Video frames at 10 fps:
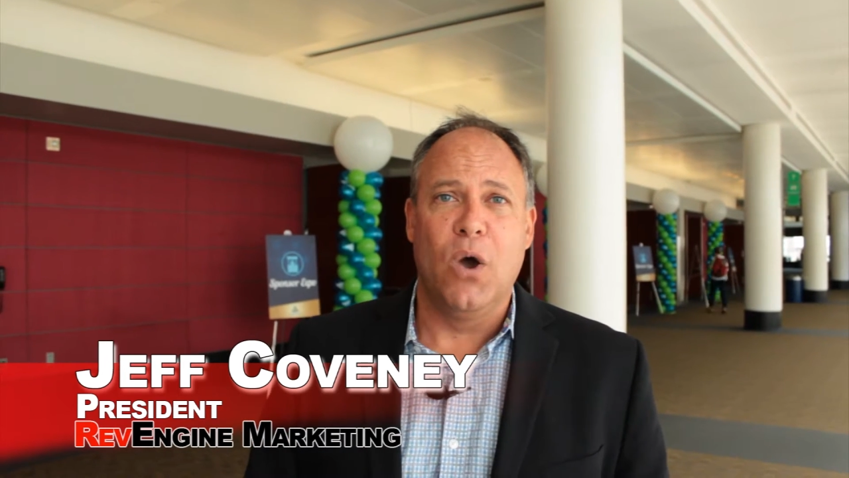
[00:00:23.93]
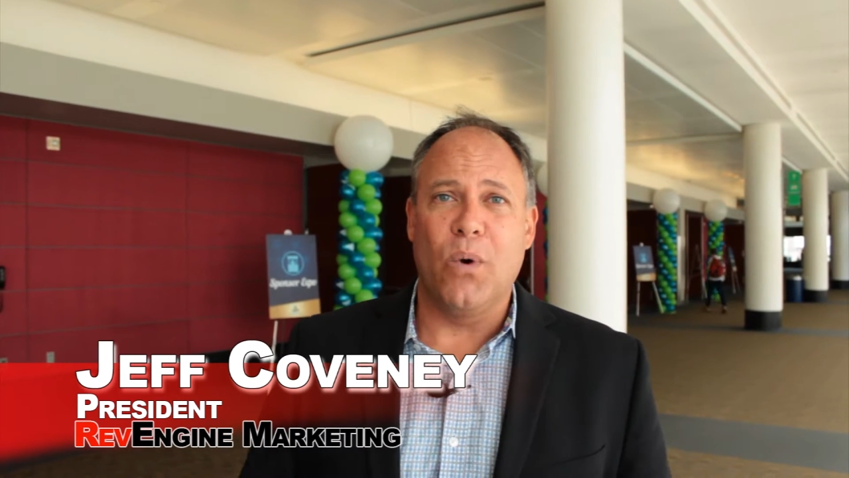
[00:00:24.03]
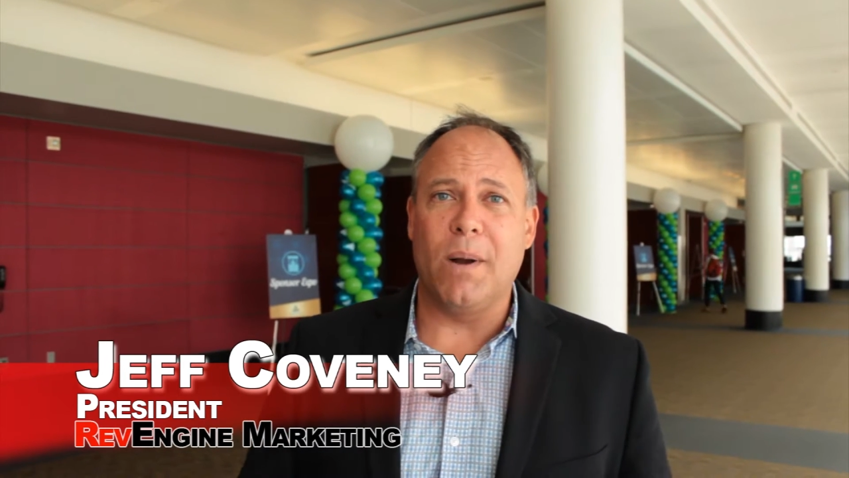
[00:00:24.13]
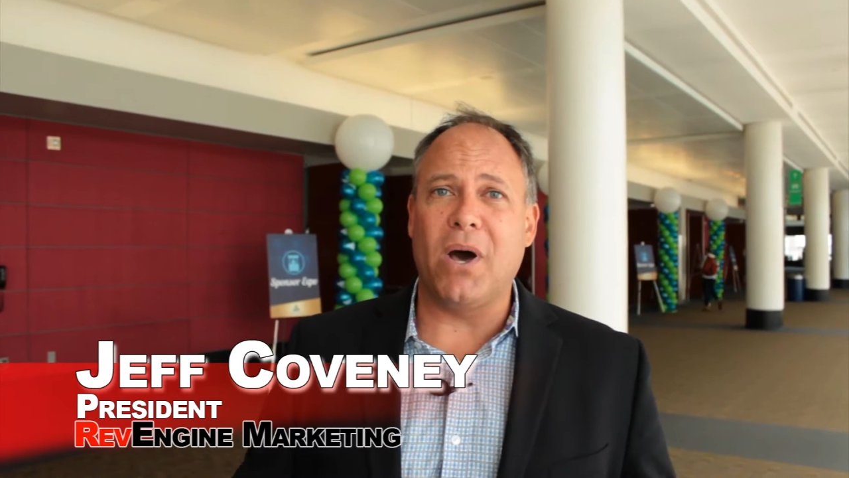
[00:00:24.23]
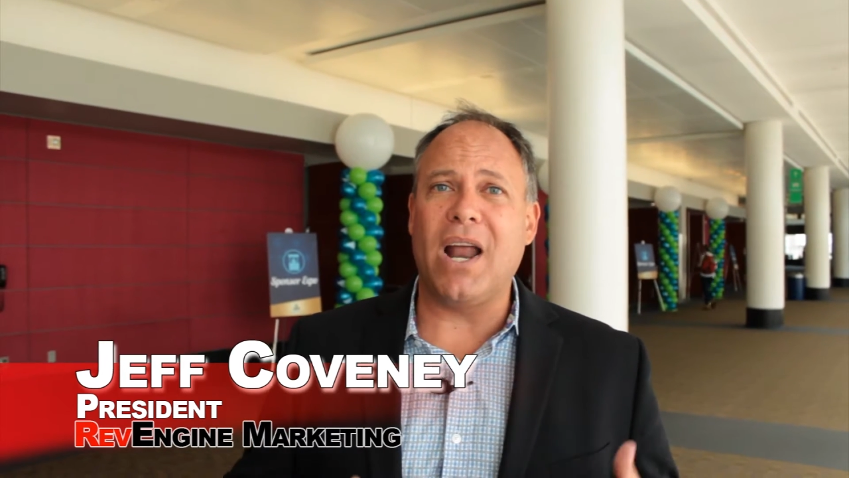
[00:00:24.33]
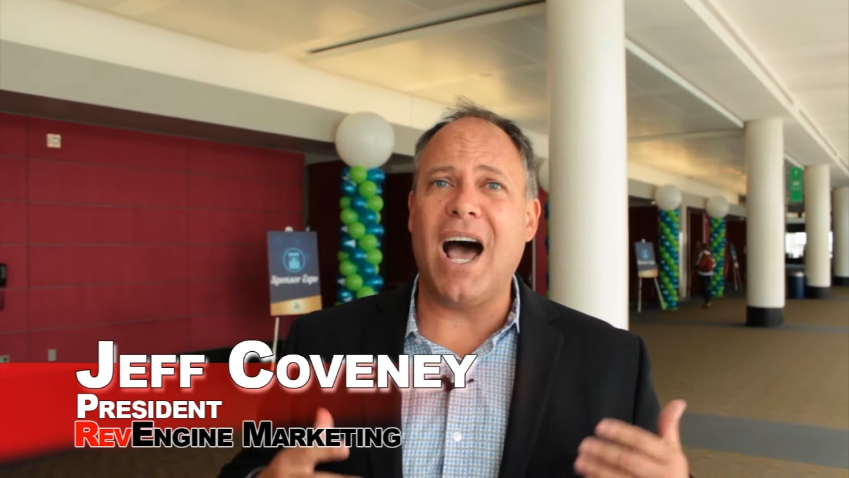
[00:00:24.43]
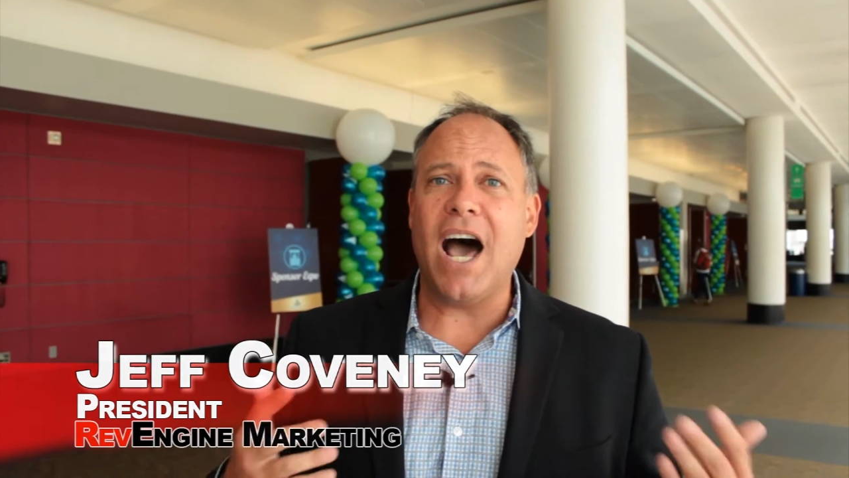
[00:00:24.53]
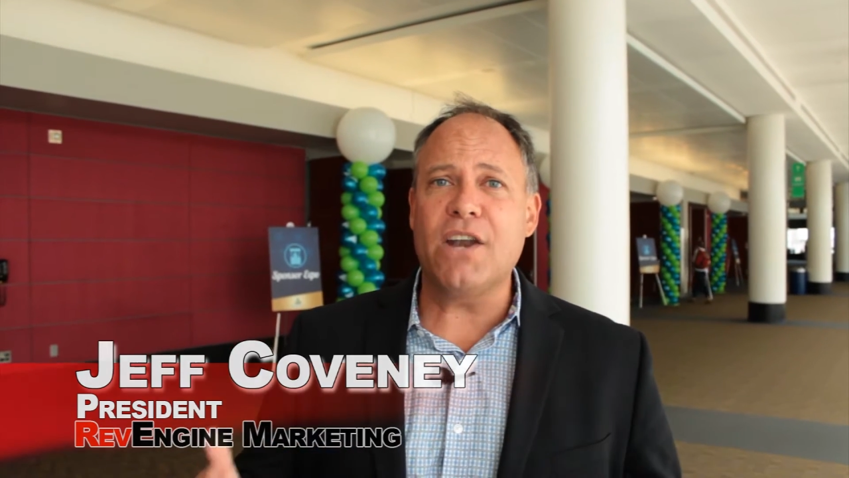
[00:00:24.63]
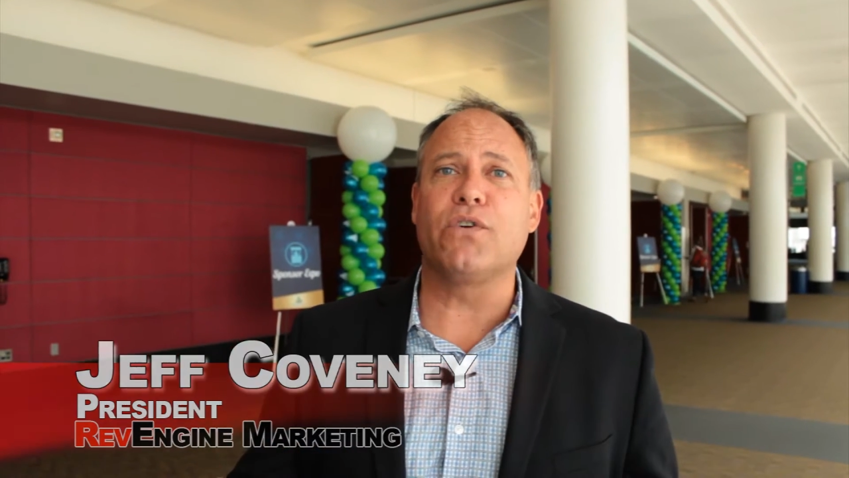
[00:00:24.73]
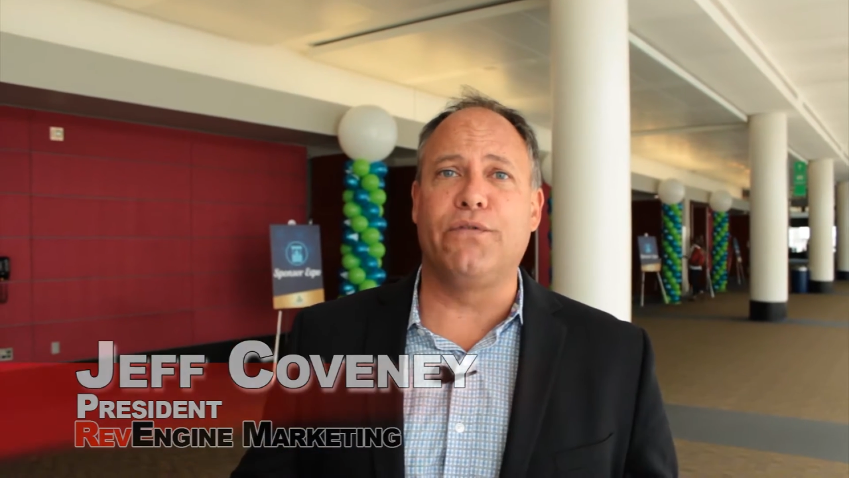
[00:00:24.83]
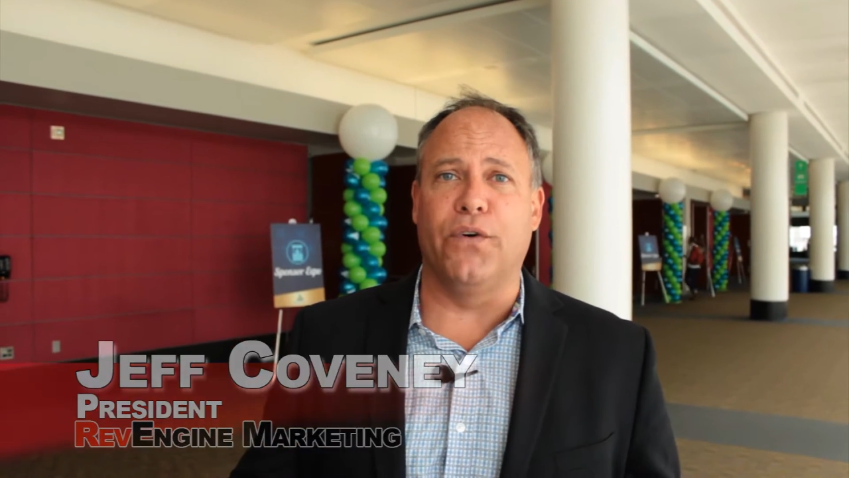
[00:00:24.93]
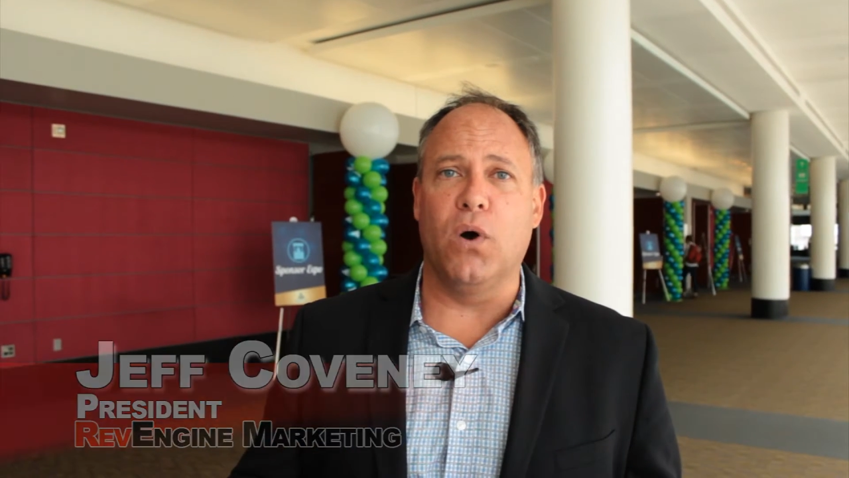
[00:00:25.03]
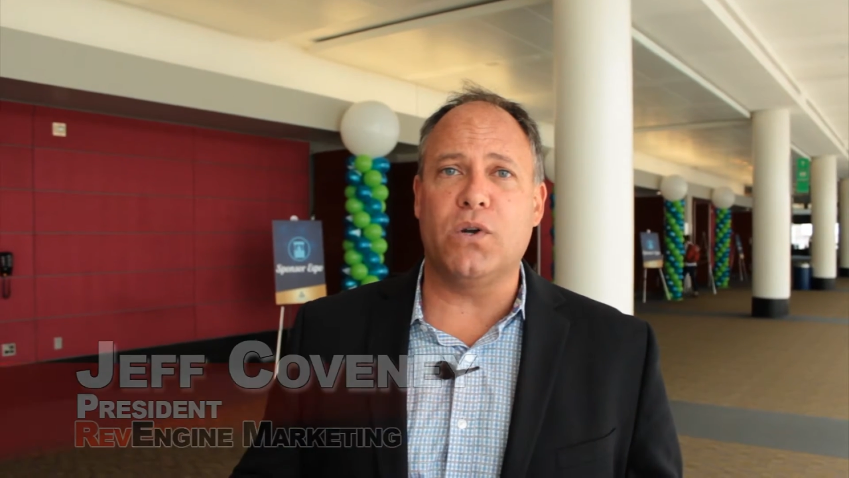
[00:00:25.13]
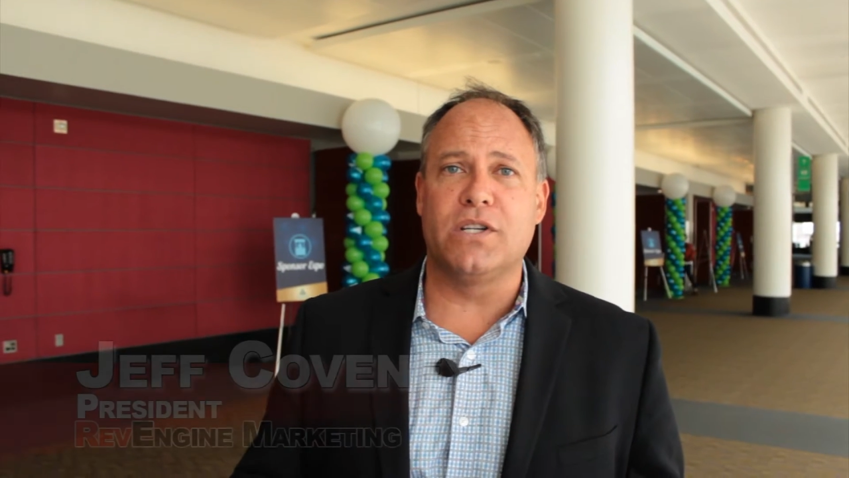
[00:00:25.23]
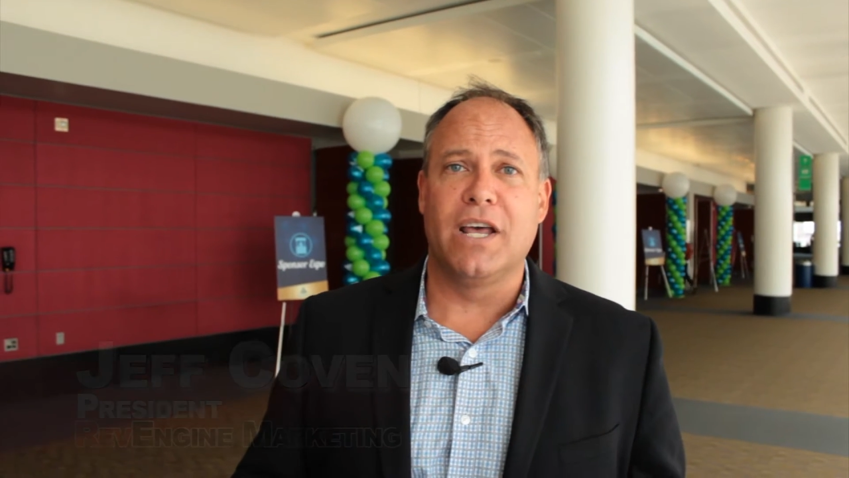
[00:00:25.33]
with about 100
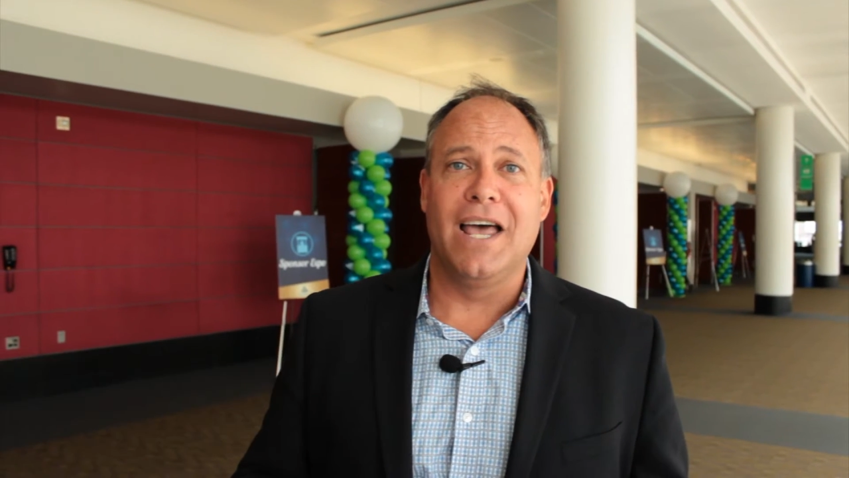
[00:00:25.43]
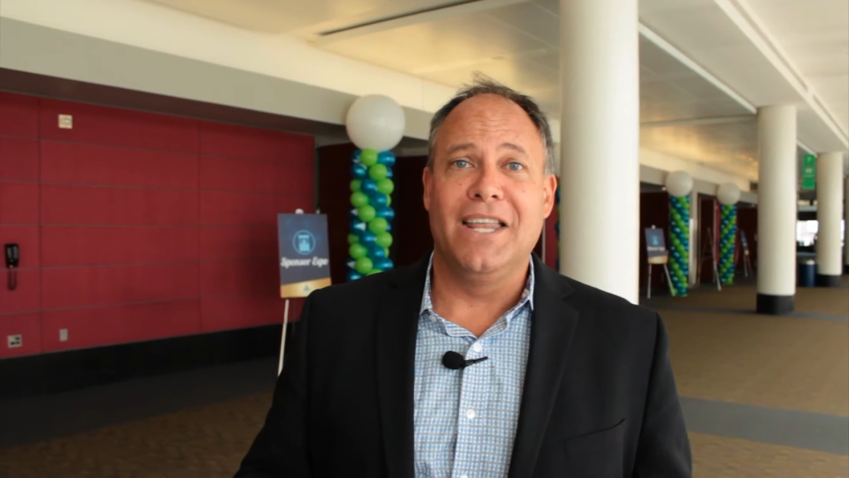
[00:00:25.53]
folks